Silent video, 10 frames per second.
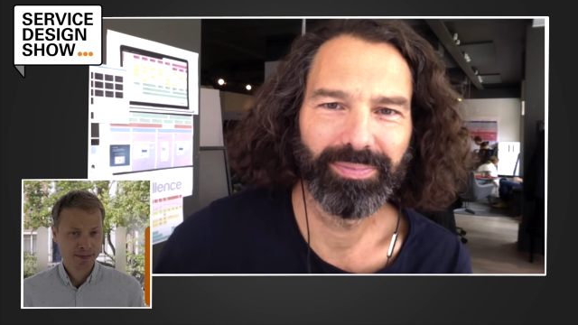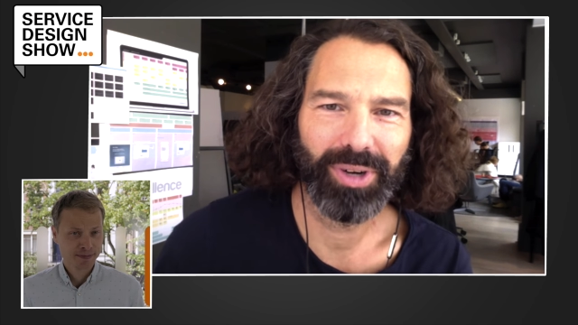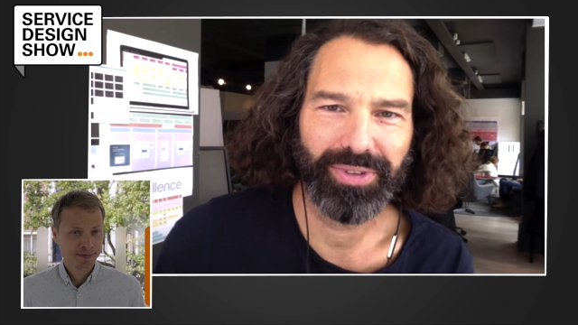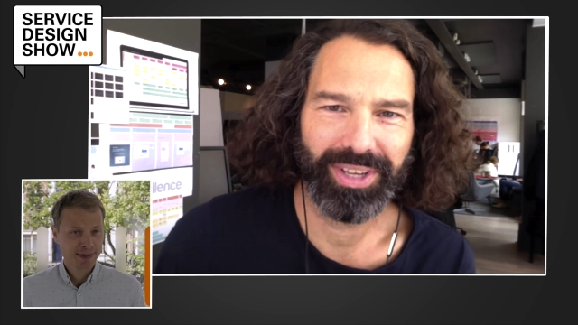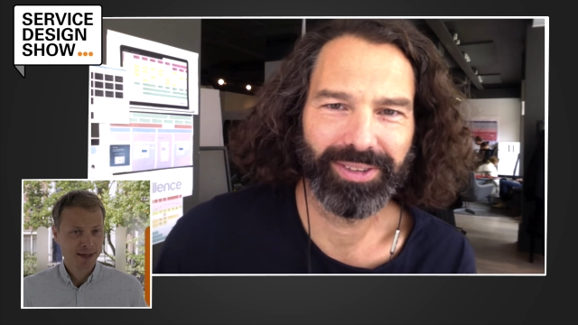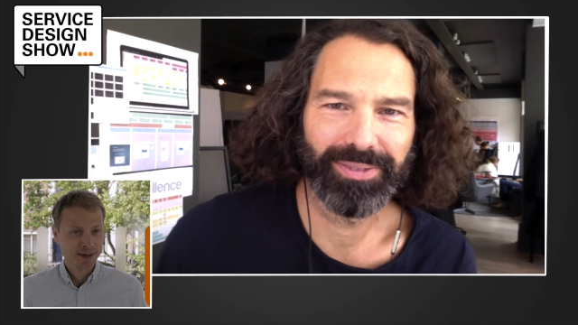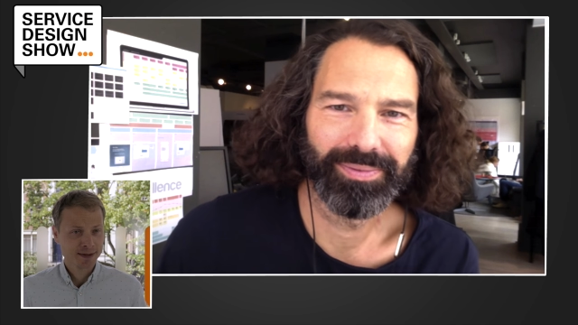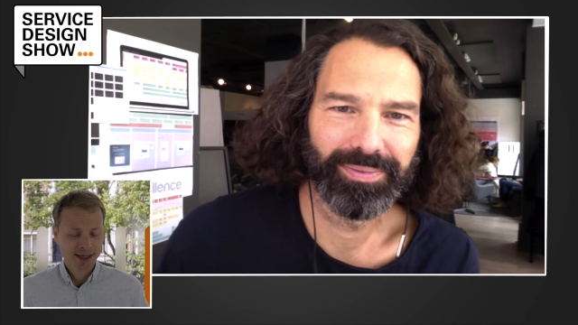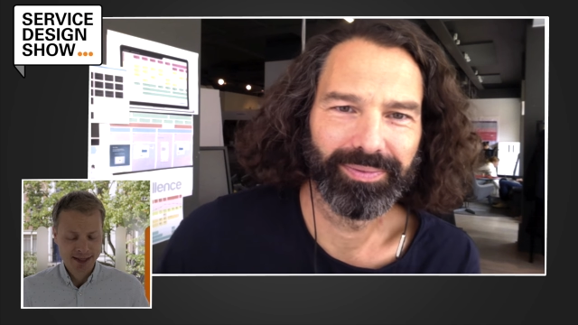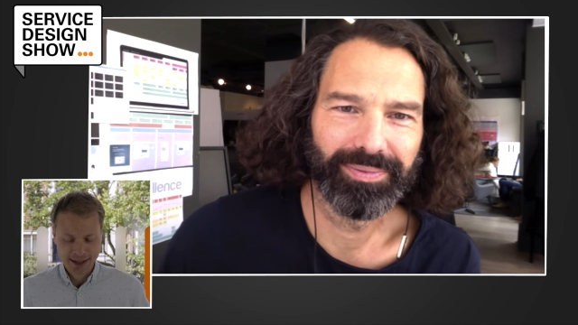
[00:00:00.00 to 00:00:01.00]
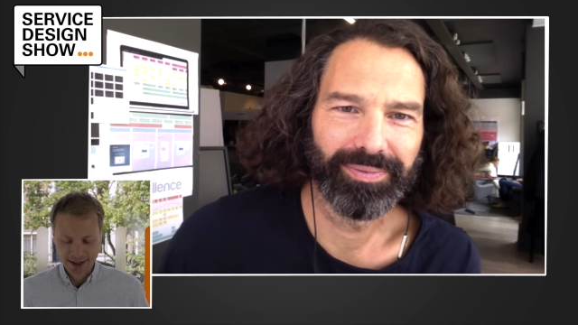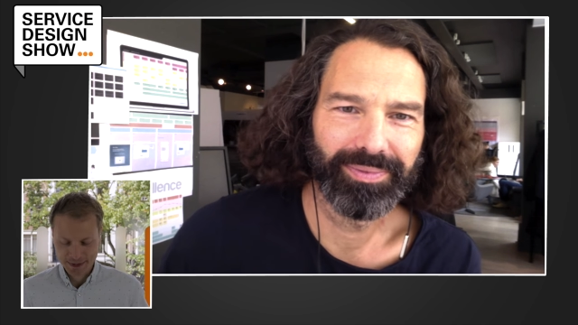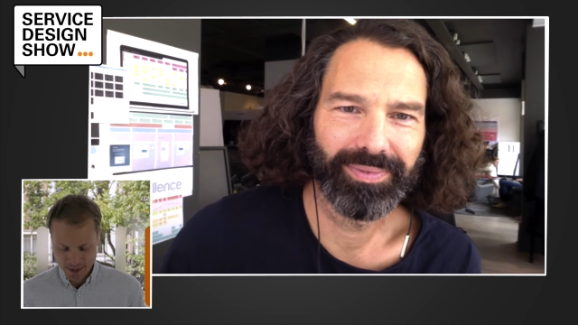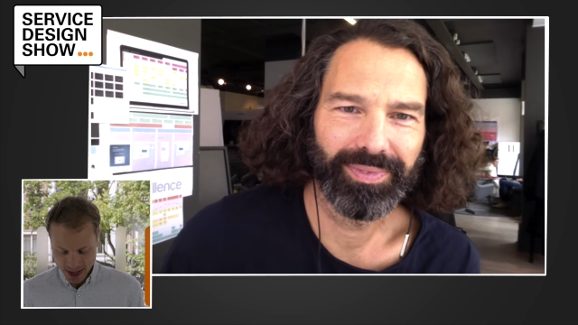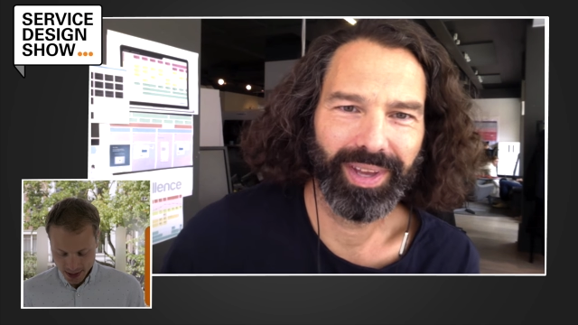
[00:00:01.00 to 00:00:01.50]
Speaker 1: Perfect. Th that's it.
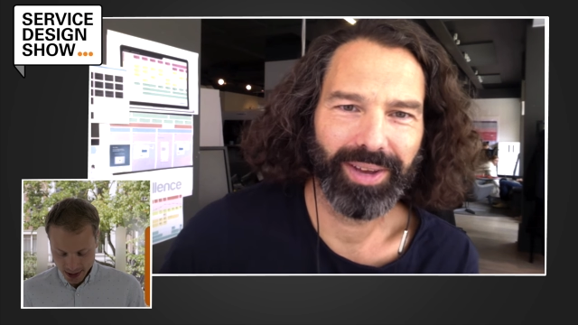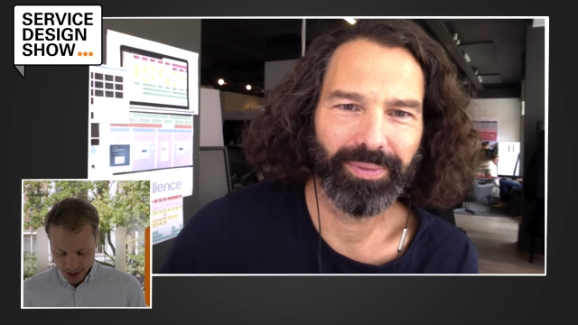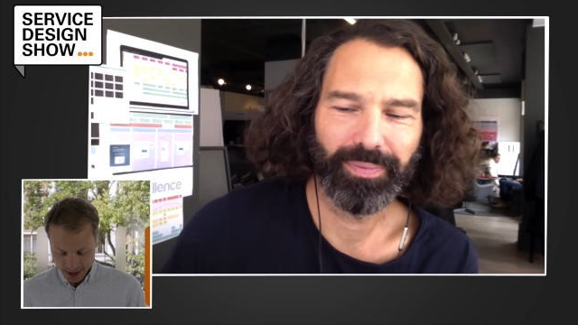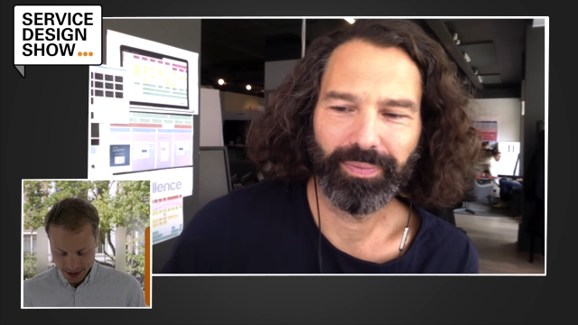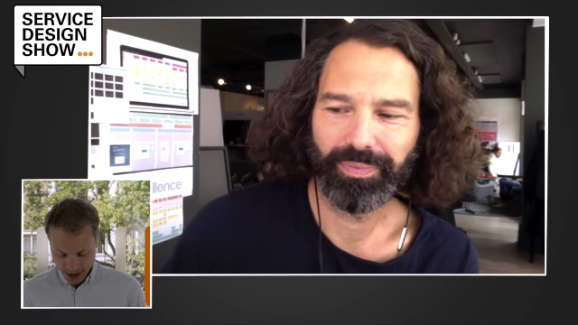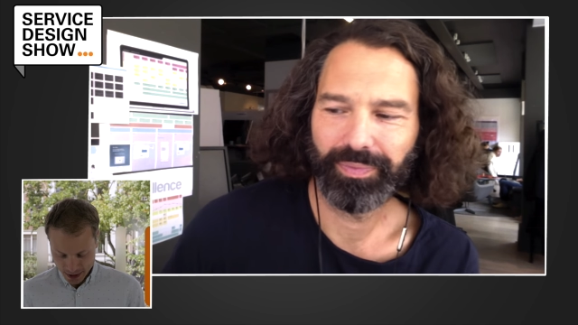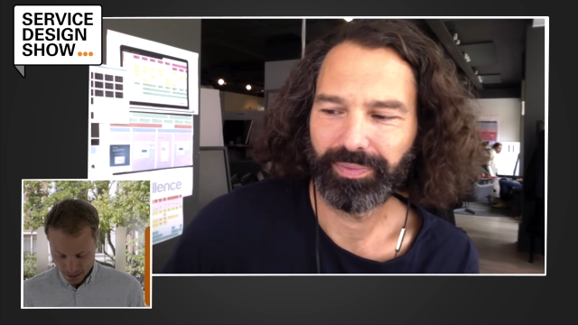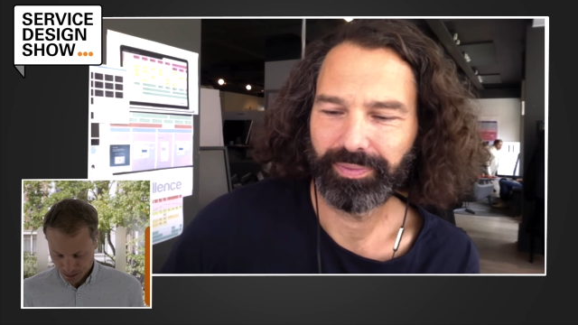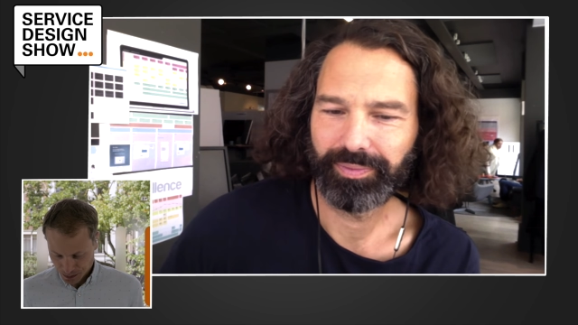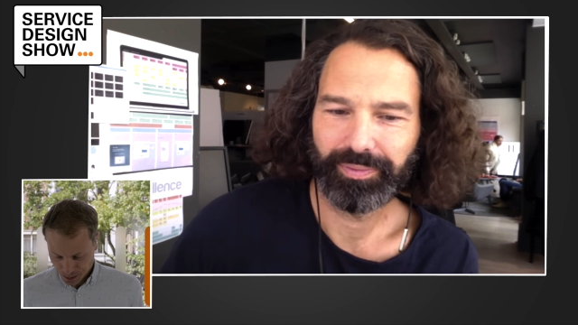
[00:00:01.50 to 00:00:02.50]
Yeah. So,